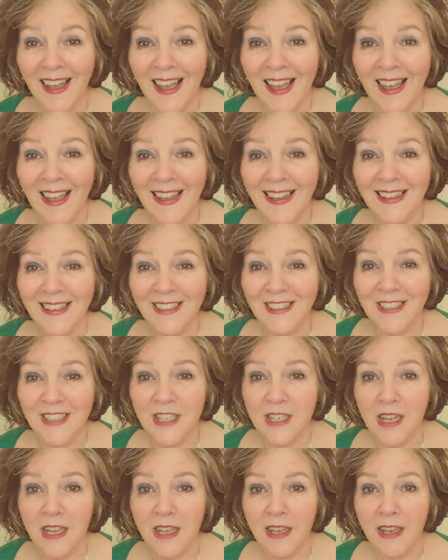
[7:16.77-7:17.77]

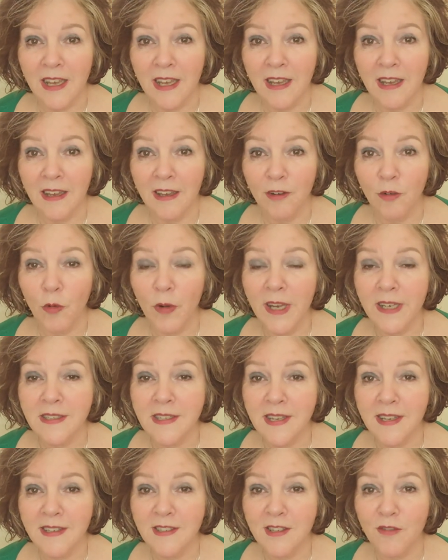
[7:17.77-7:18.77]
and a
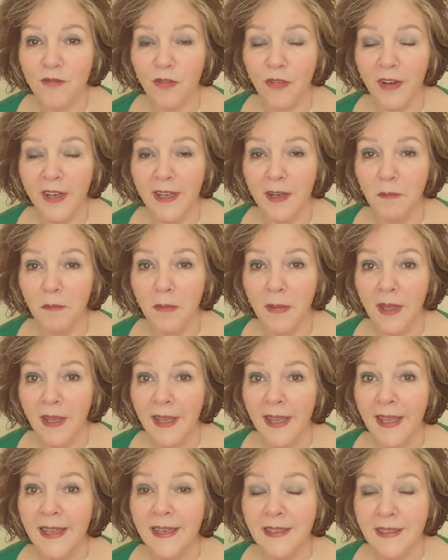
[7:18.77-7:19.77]
great sense of freedom
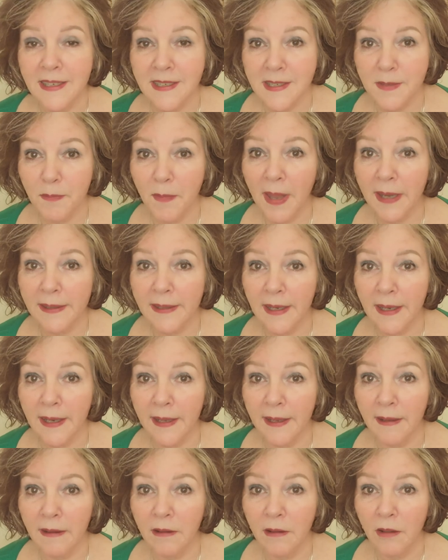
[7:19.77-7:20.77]
in
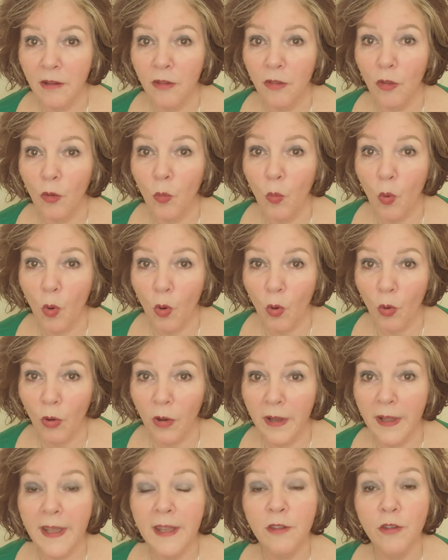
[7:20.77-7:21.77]
dismantling the
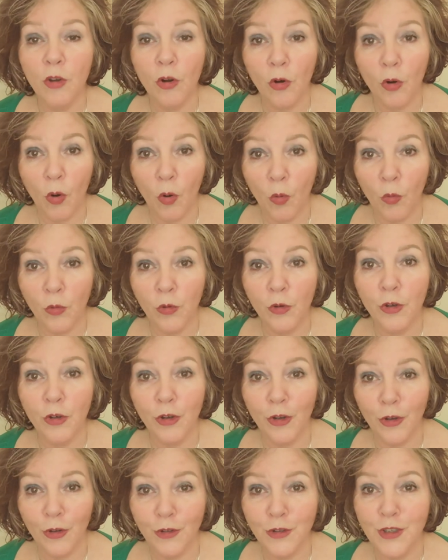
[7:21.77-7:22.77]
wall in your own
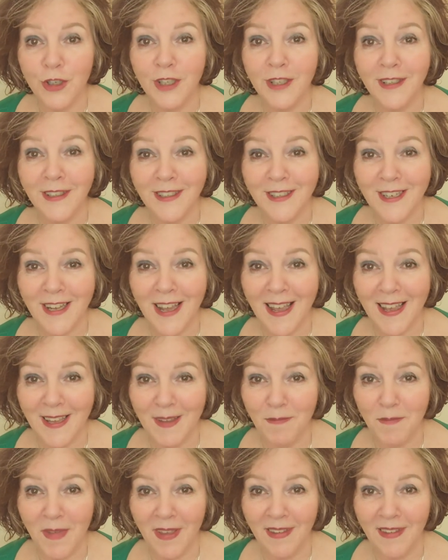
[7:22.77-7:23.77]
good
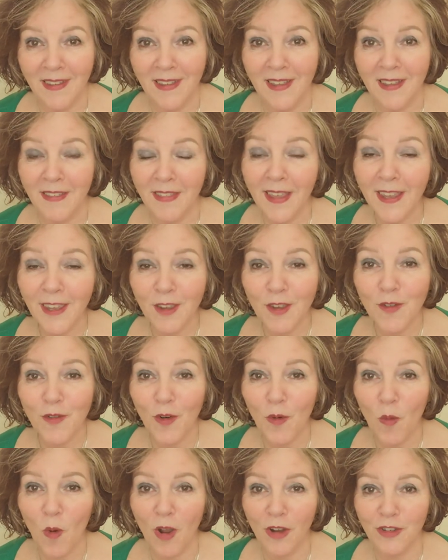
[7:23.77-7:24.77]
time. Thank you
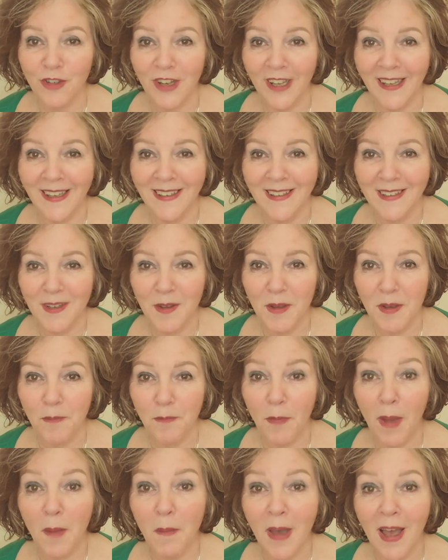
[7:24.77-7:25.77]
for watching.
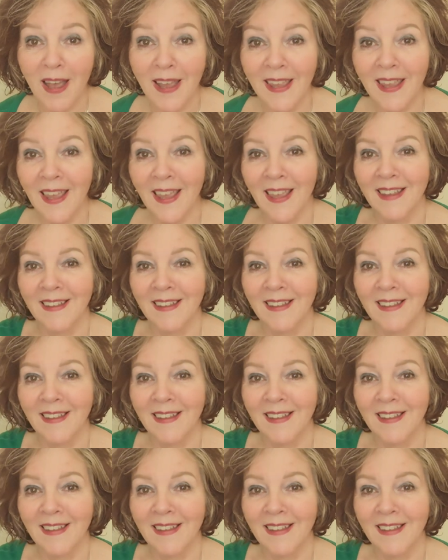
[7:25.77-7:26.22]
Bye bye.